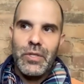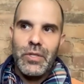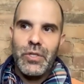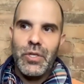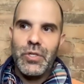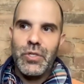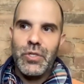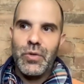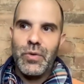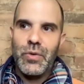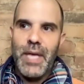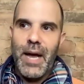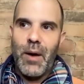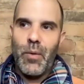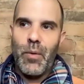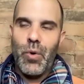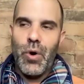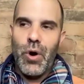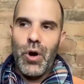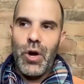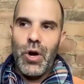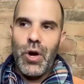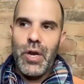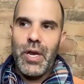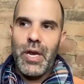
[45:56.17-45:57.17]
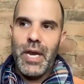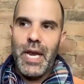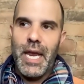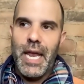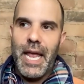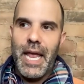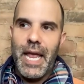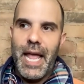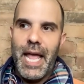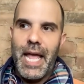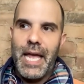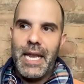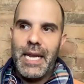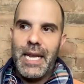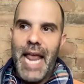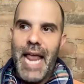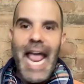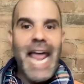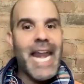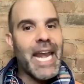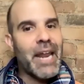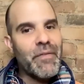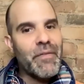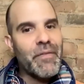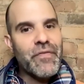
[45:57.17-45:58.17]
to do that work and
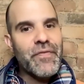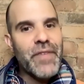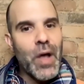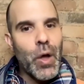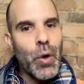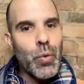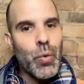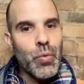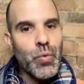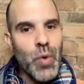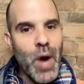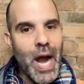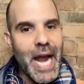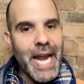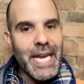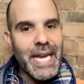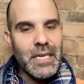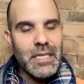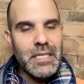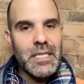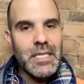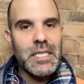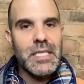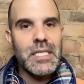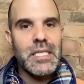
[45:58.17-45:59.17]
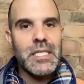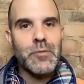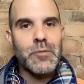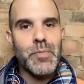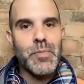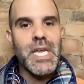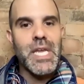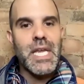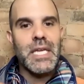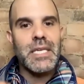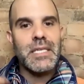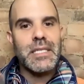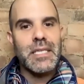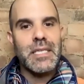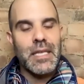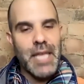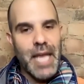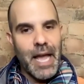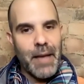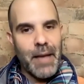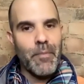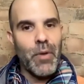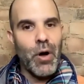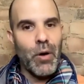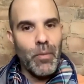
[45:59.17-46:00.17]
and it felt right to speak into
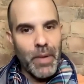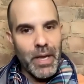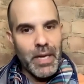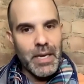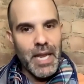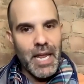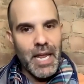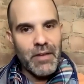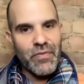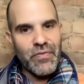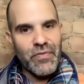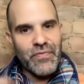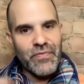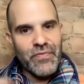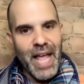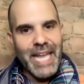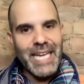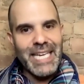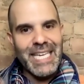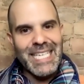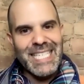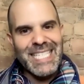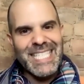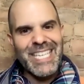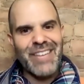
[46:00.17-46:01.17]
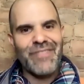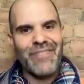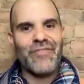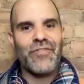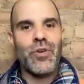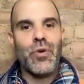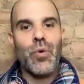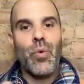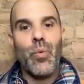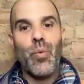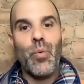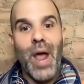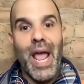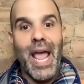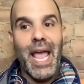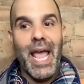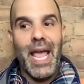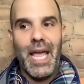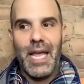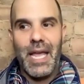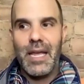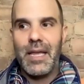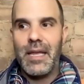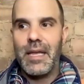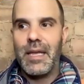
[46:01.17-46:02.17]
that moment and find a different
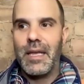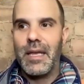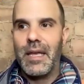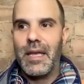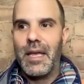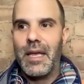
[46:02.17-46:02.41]
way